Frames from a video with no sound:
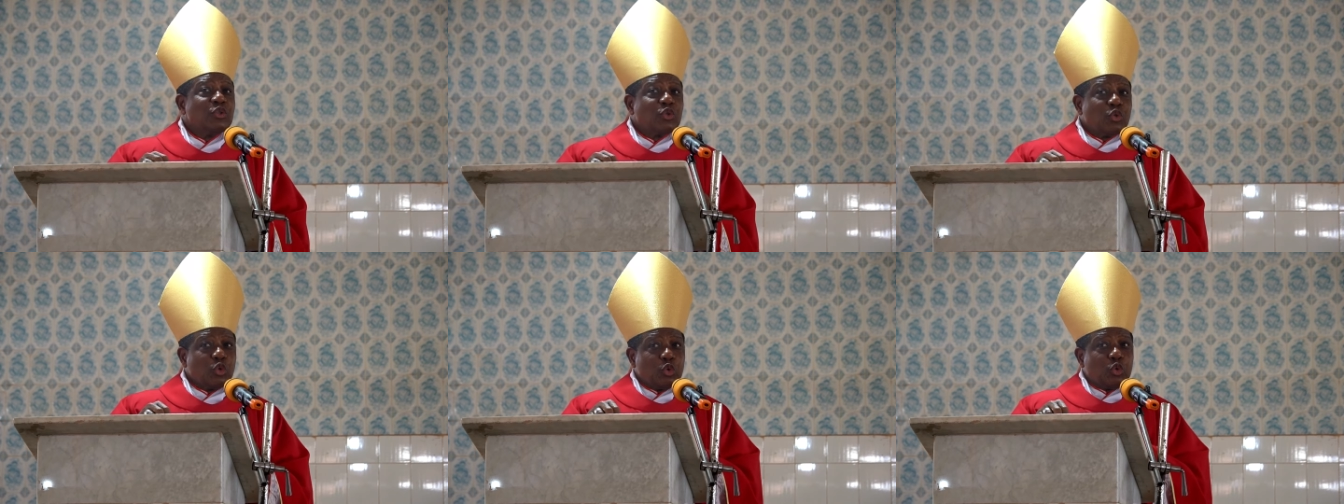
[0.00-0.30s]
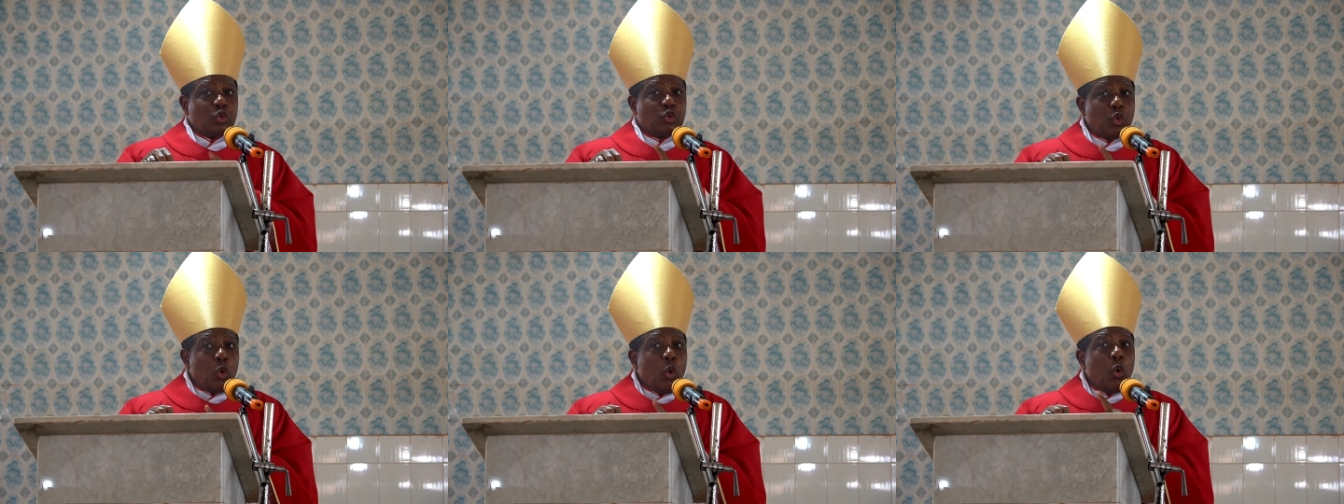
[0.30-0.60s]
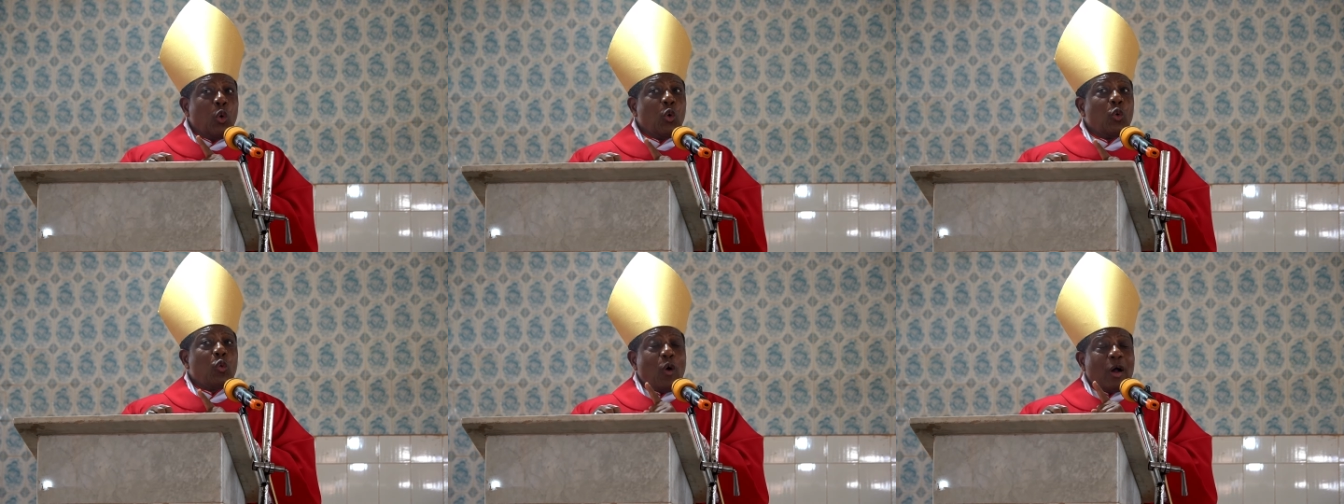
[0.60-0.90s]
to
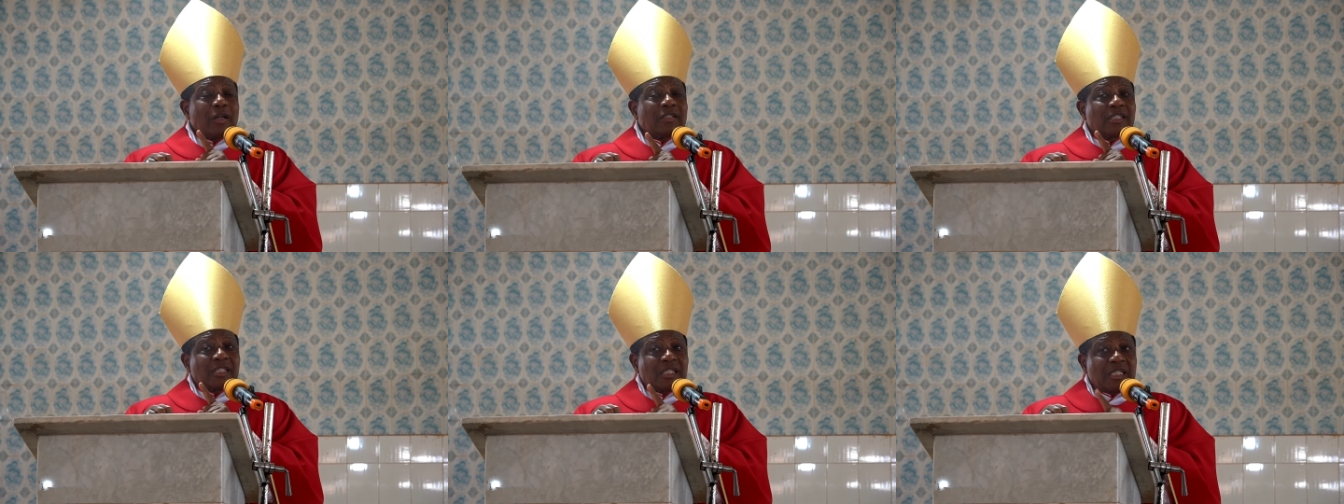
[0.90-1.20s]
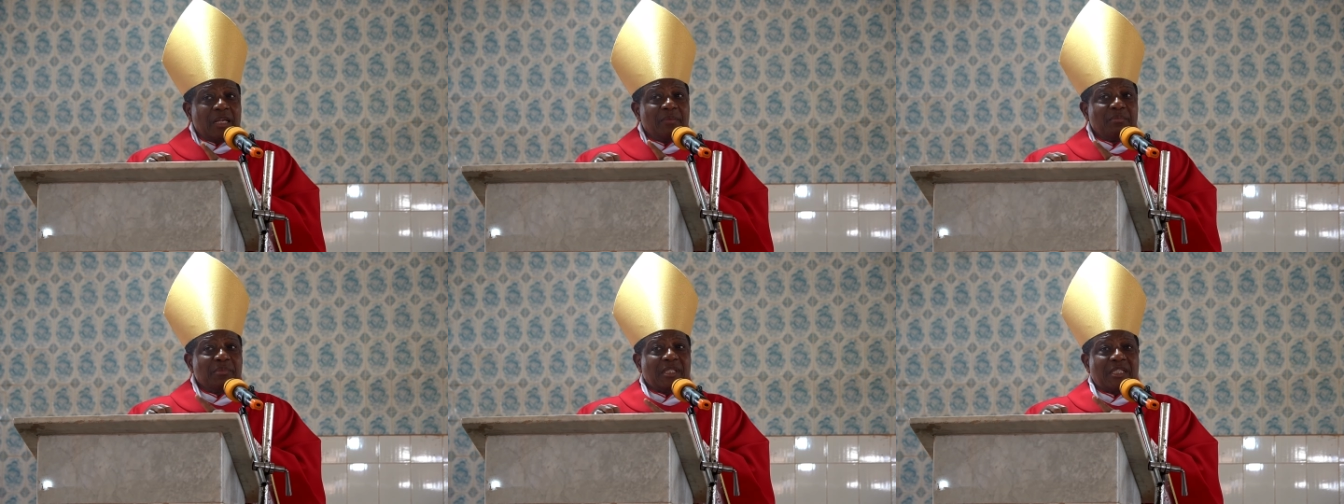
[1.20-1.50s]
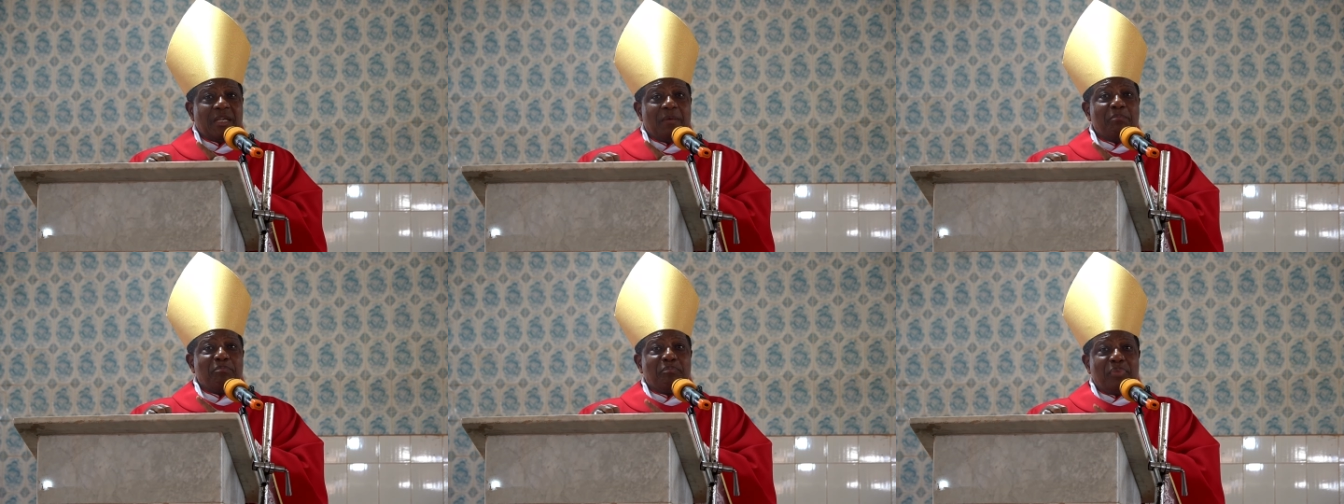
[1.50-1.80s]
do what
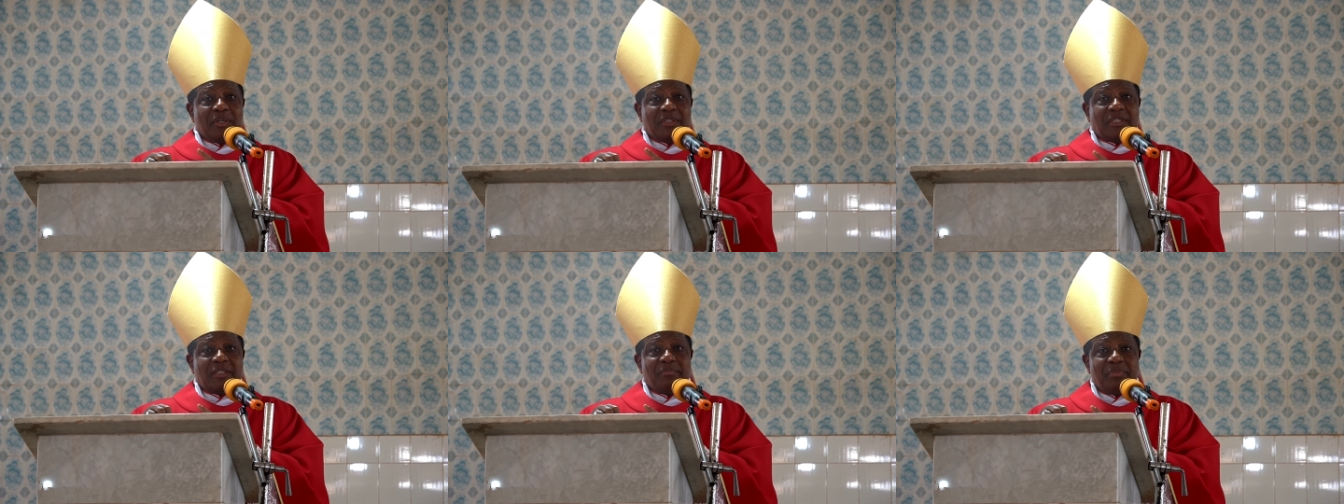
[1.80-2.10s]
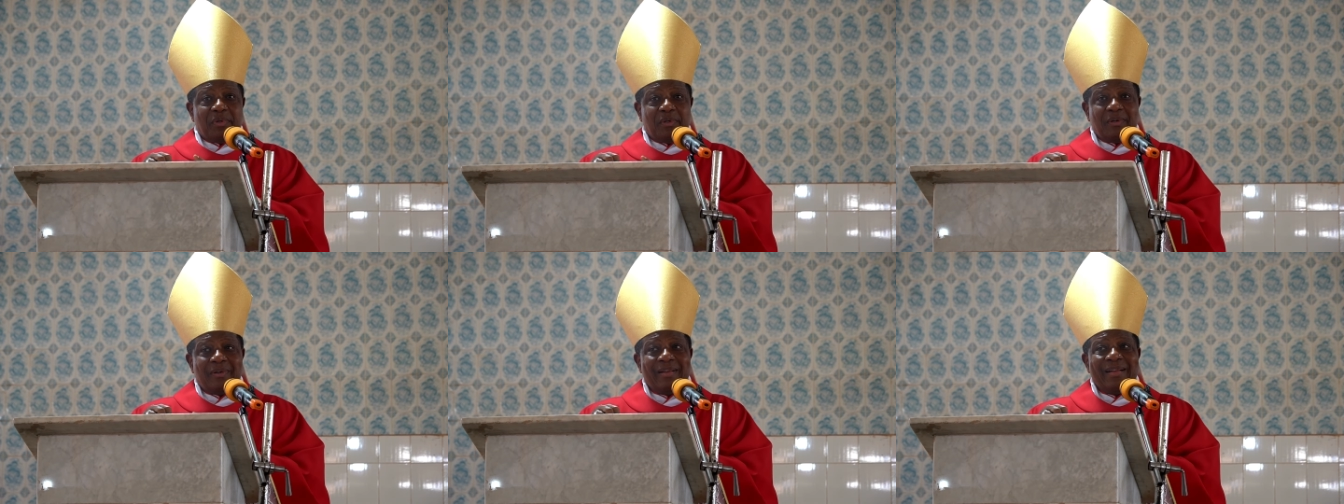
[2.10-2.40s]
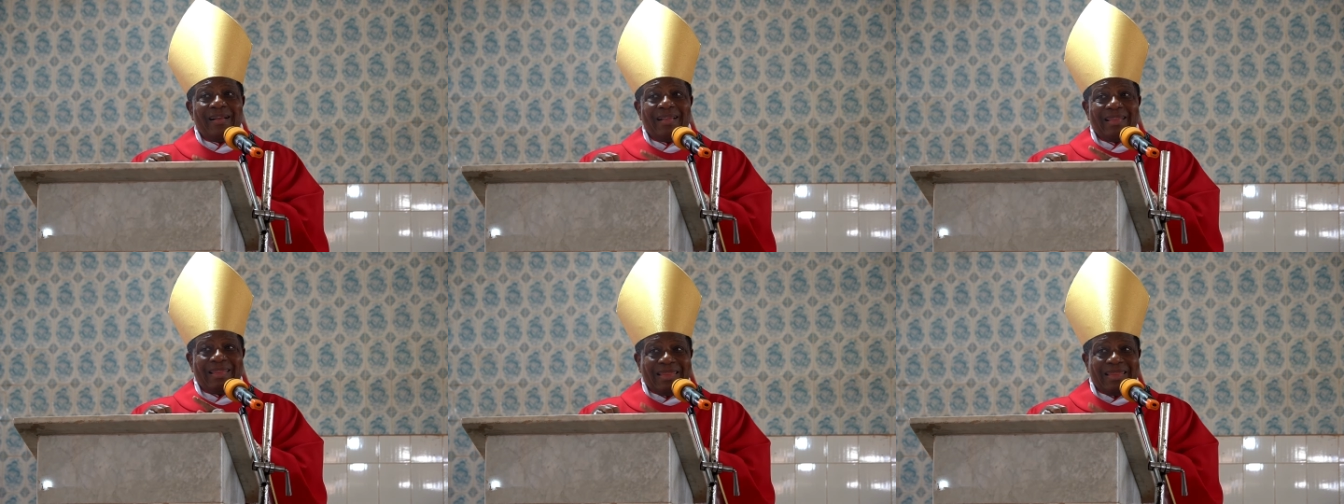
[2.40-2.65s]
seems impossible,